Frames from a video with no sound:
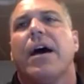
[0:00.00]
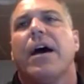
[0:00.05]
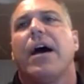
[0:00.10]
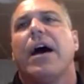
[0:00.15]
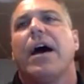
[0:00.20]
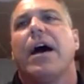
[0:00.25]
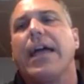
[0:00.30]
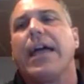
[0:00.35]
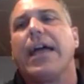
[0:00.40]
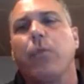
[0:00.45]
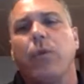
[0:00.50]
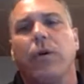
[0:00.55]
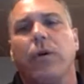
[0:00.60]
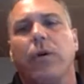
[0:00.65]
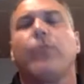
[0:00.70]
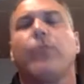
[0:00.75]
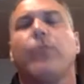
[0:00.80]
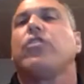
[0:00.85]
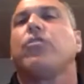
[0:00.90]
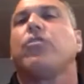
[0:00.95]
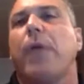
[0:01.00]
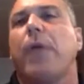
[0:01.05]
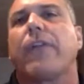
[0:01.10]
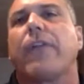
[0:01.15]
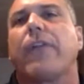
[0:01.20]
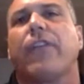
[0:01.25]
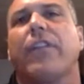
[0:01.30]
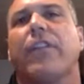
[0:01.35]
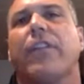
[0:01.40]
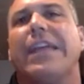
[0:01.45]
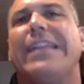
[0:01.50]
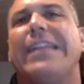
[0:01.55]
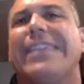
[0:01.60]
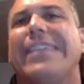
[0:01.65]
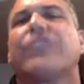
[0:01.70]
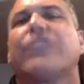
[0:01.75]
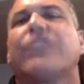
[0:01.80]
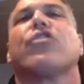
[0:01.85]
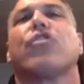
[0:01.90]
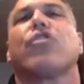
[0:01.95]
I will respectfully
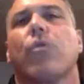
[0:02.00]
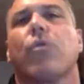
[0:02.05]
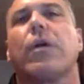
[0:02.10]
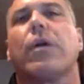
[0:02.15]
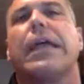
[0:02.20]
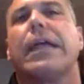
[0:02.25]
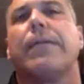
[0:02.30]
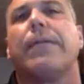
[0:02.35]
disagree.